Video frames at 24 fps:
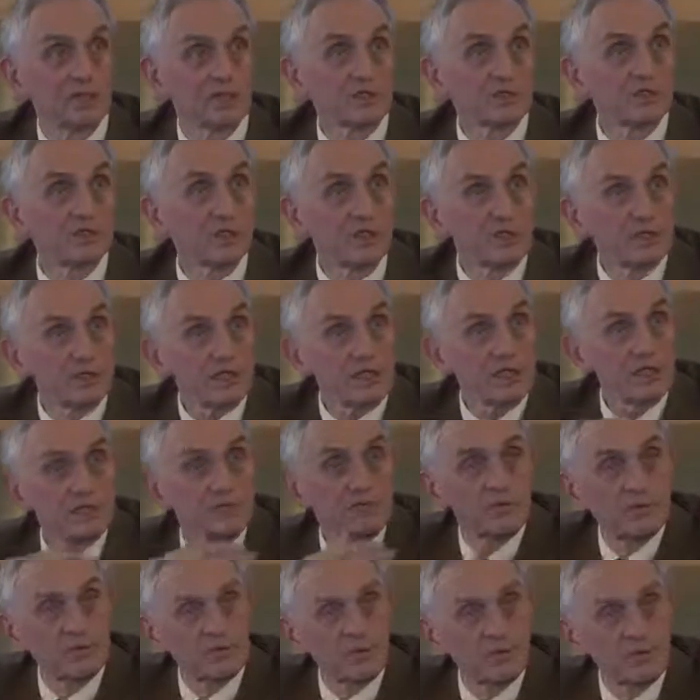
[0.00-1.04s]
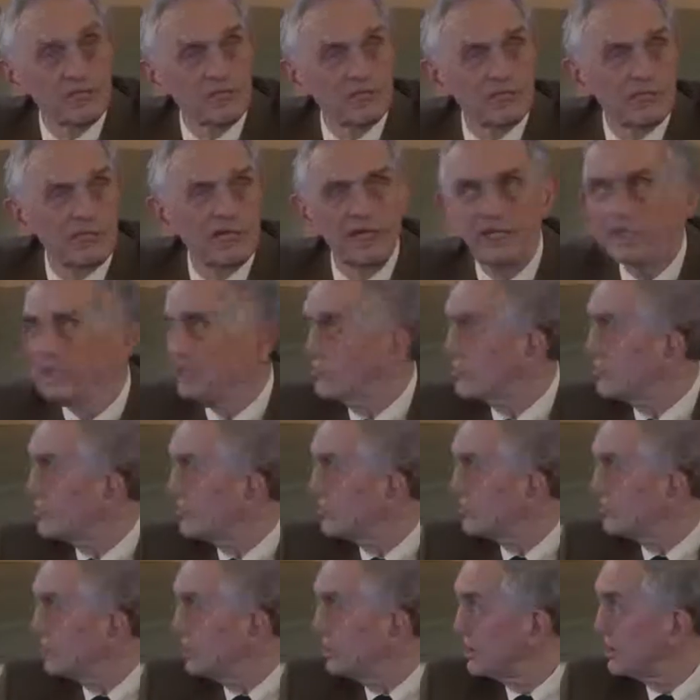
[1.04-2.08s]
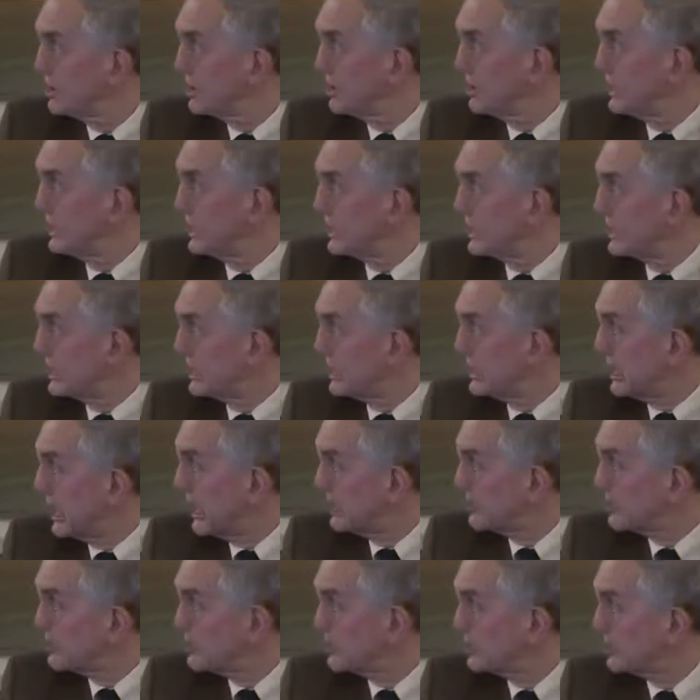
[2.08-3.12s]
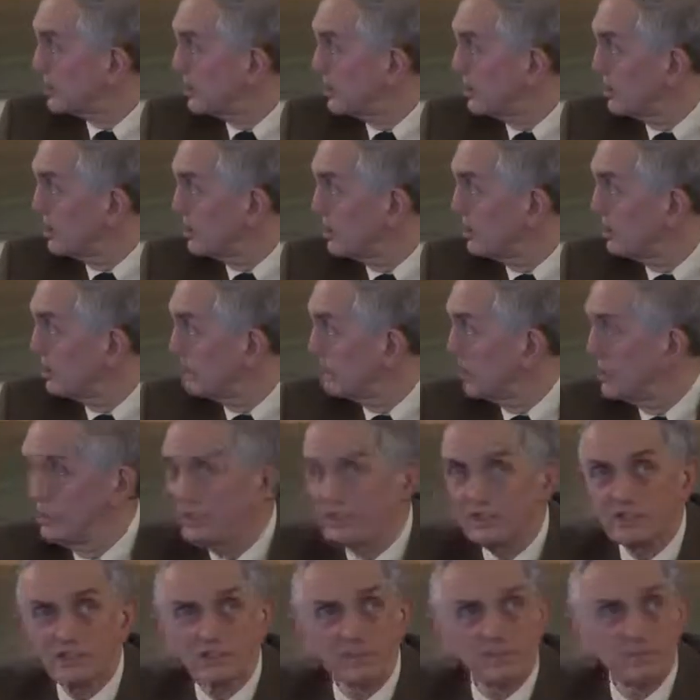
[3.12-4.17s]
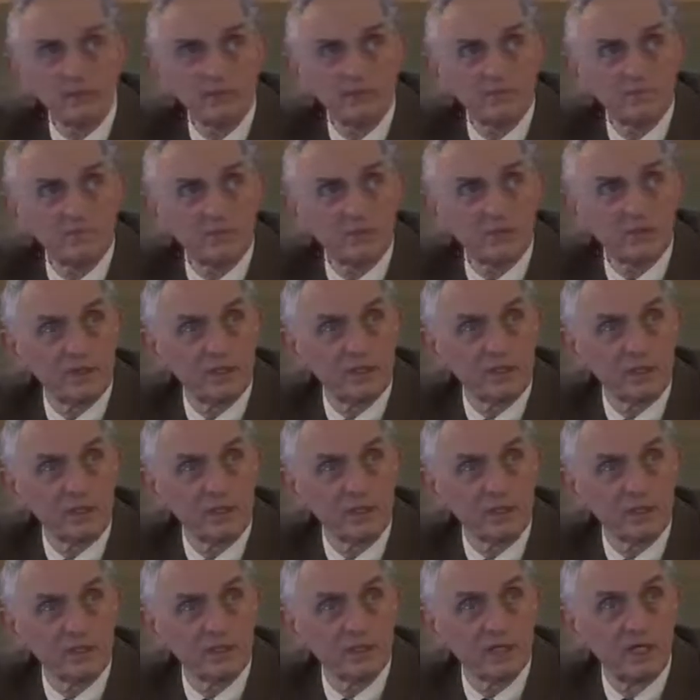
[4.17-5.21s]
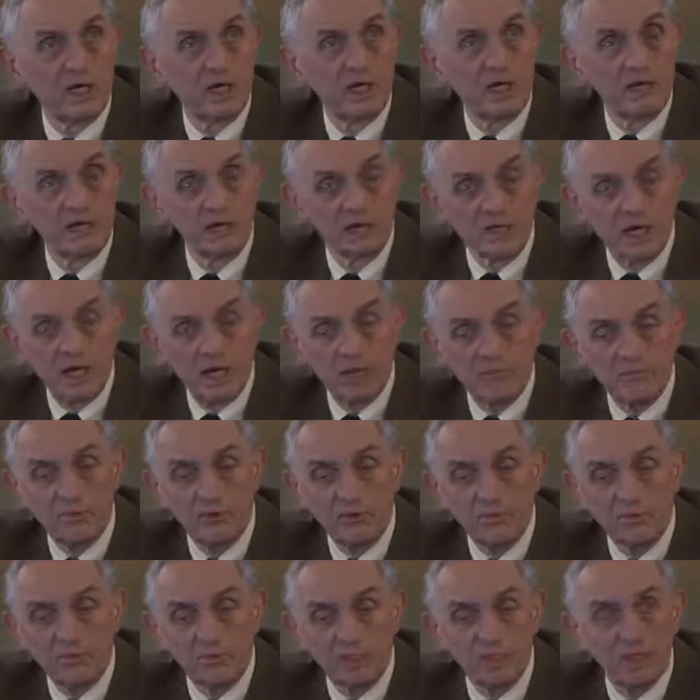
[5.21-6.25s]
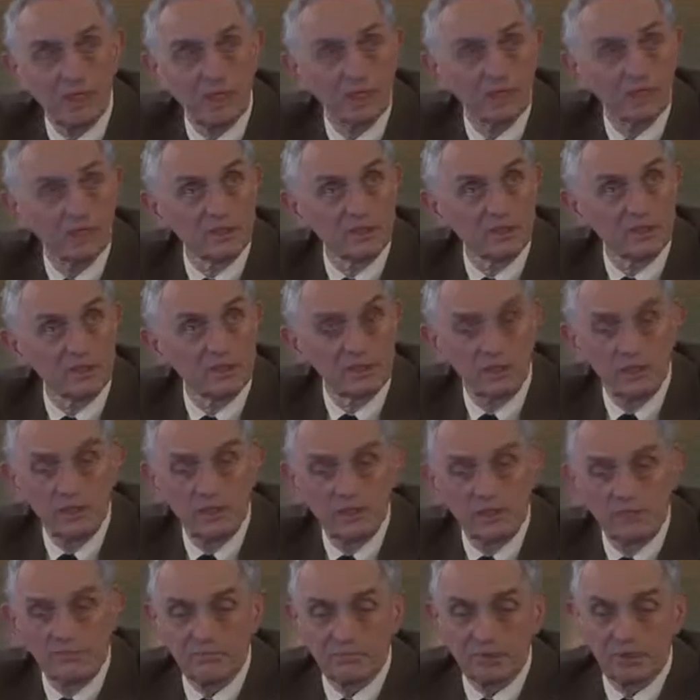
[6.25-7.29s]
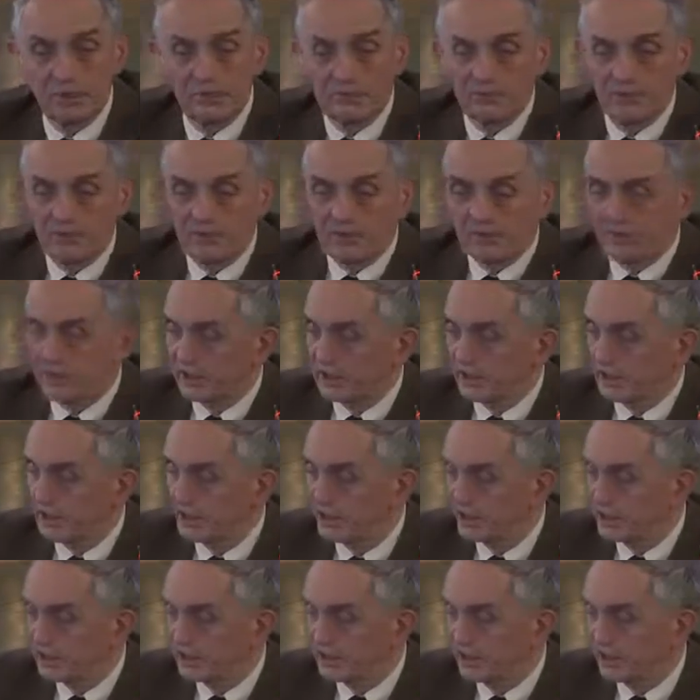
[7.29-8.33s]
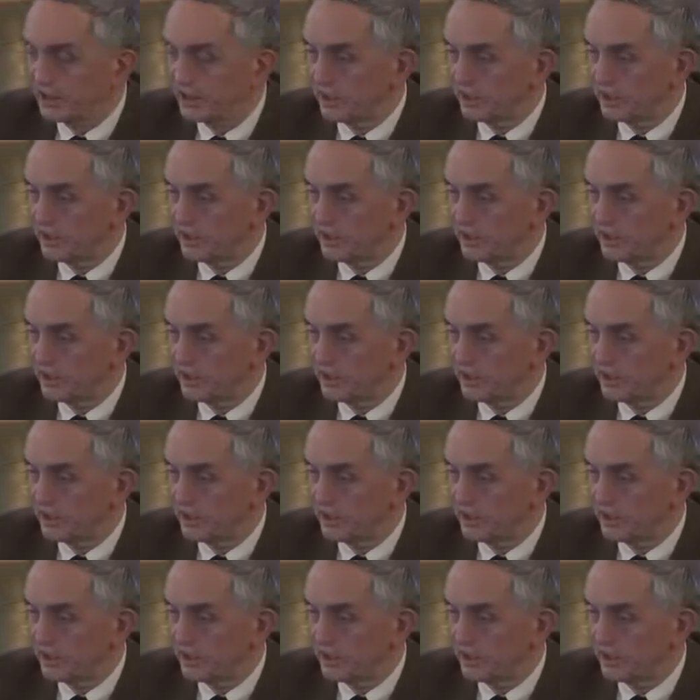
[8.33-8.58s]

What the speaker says: So I think we're going to end up with national mainstream parties not mobilizing popular consent.